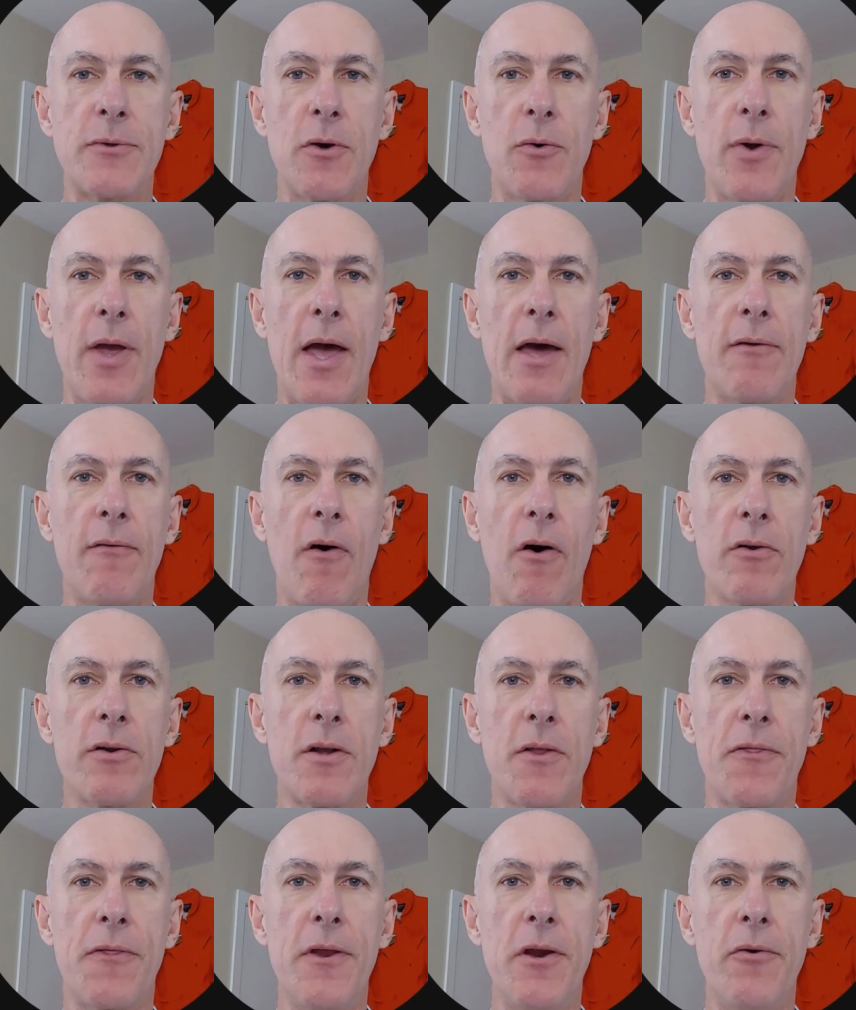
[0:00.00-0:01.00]
So we had all
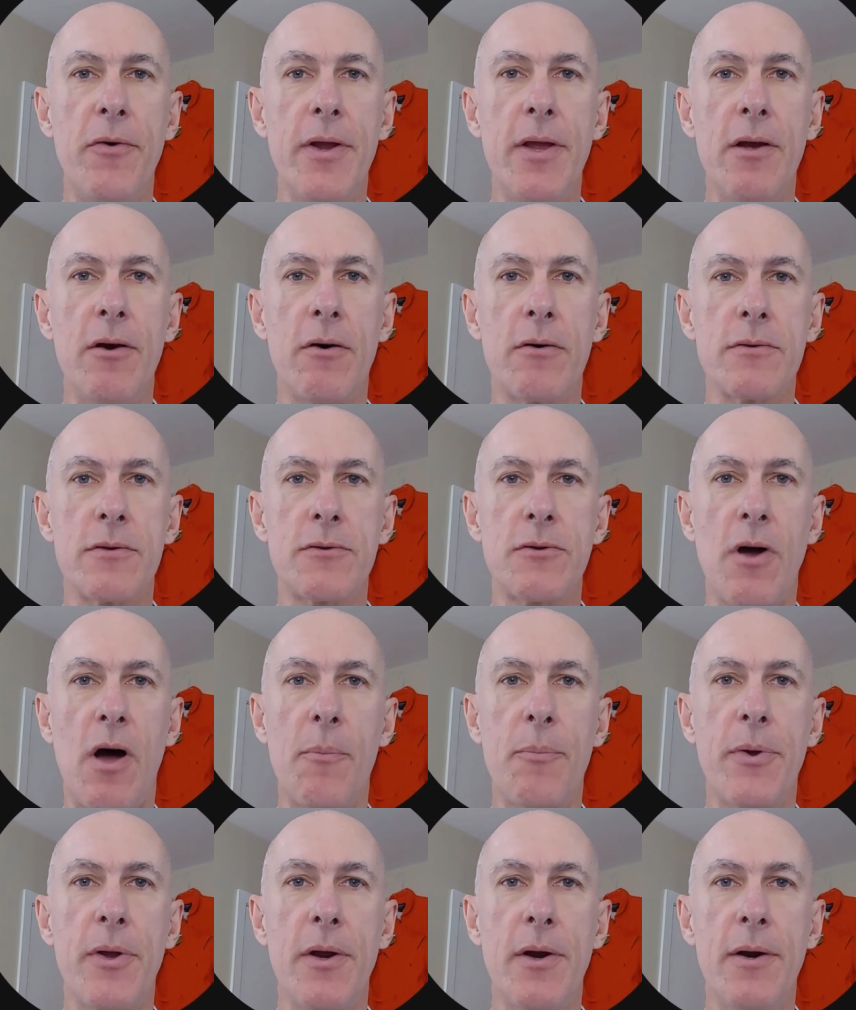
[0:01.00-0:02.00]
the theory on the
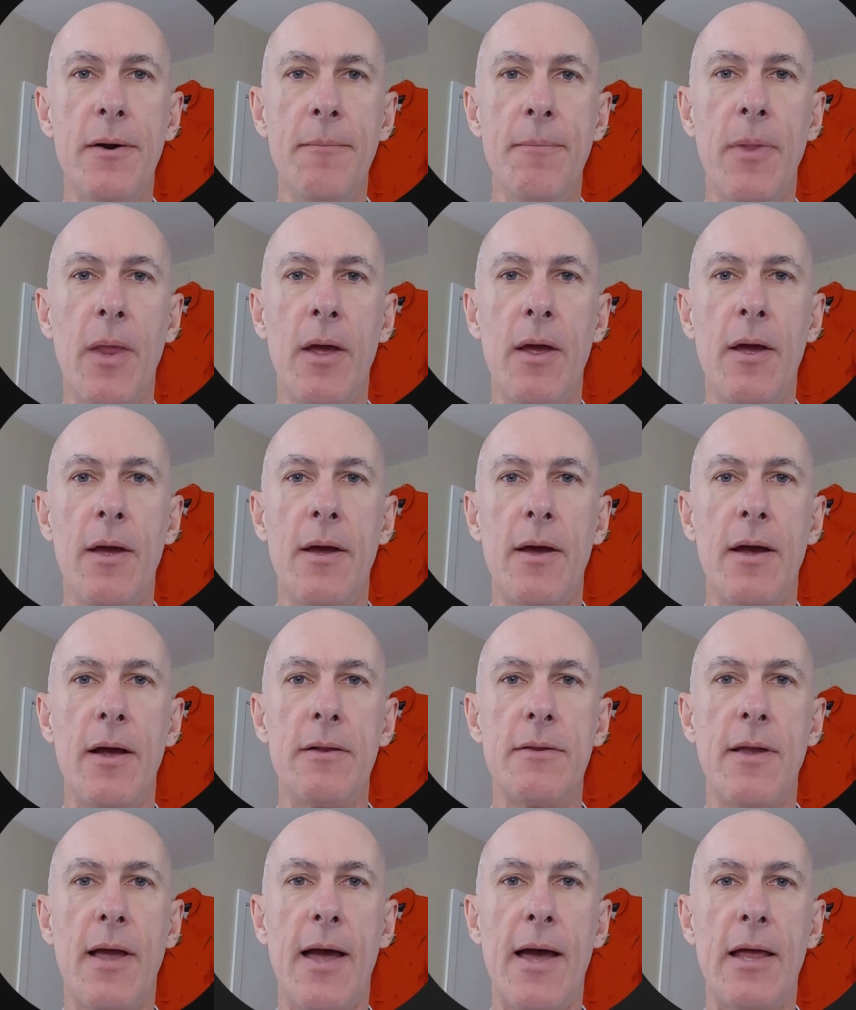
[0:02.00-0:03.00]
top here,
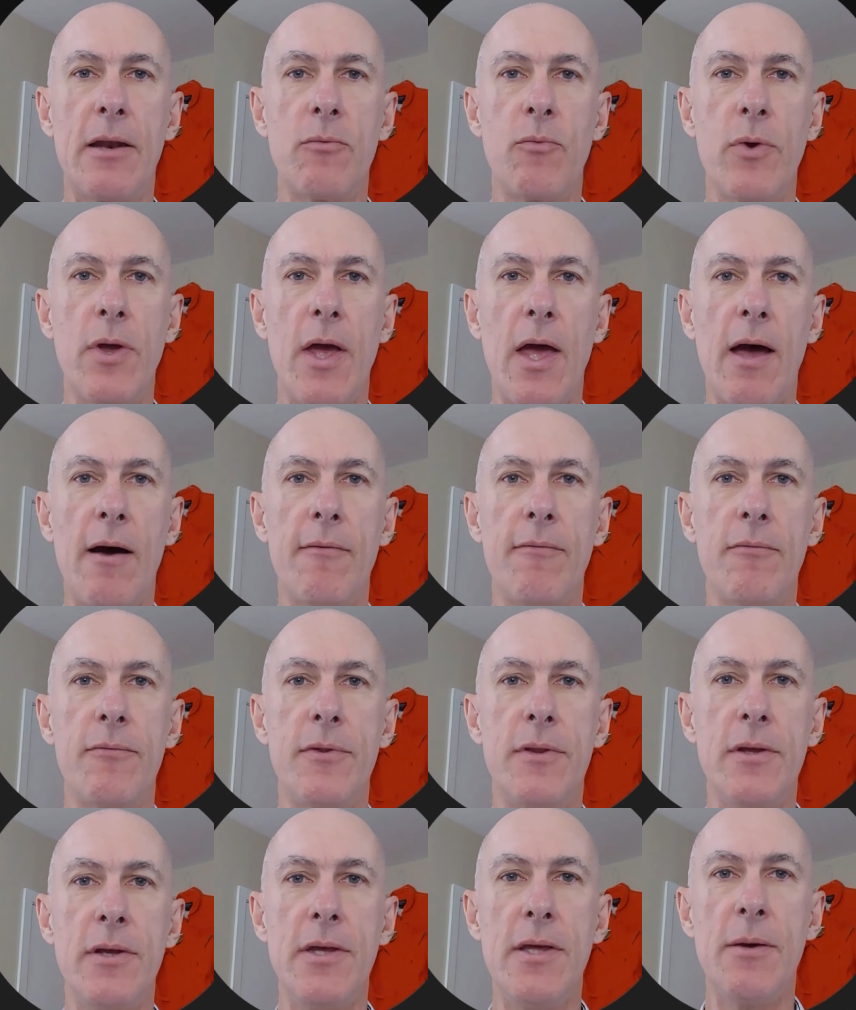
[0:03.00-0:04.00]
and then we
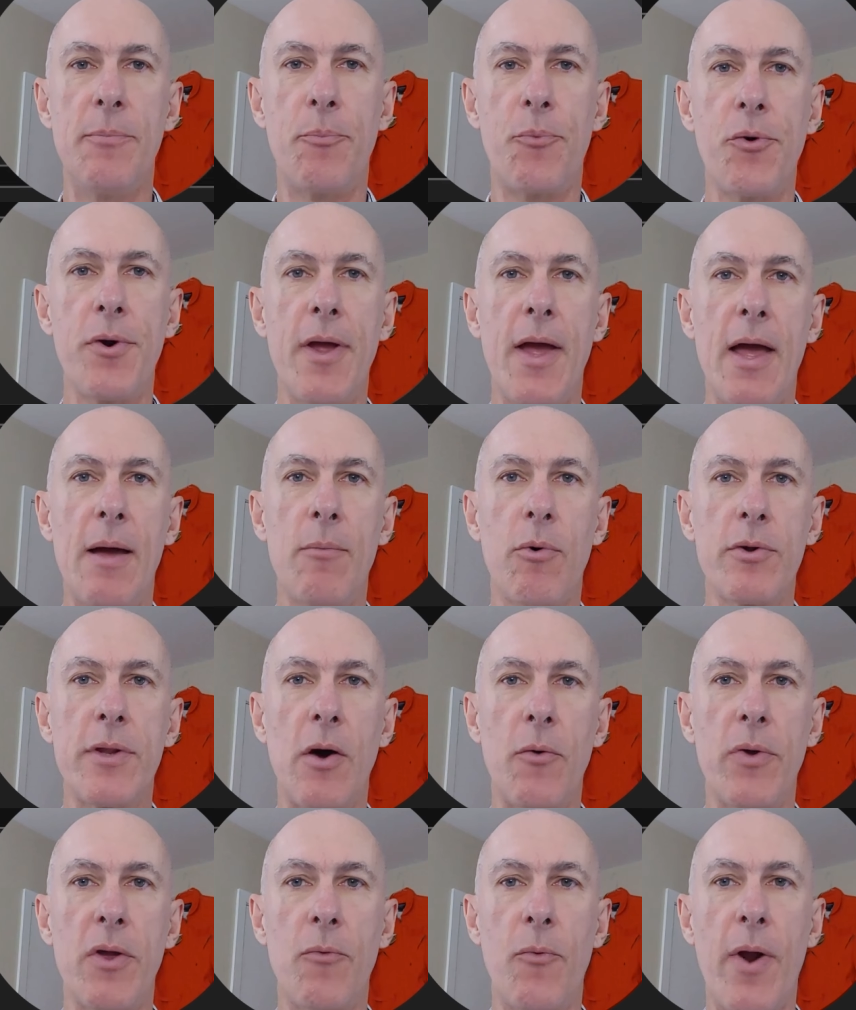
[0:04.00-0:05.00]
have the preamble
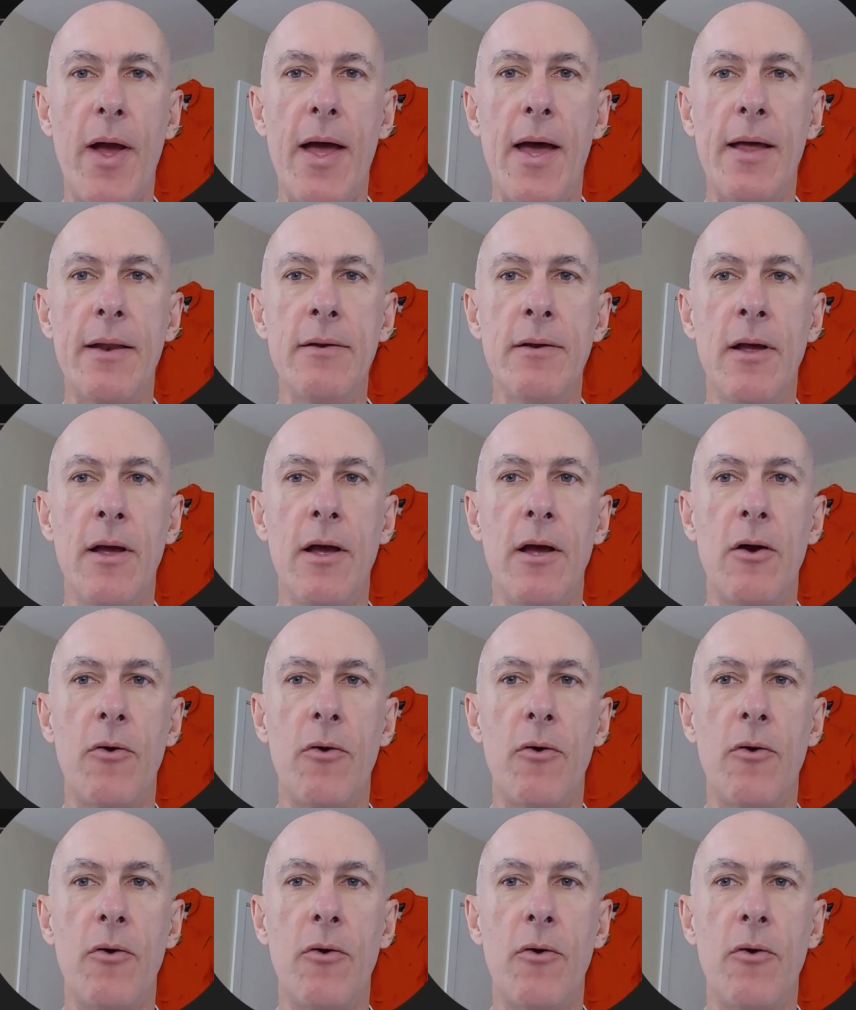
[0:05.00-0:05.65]
that we ran.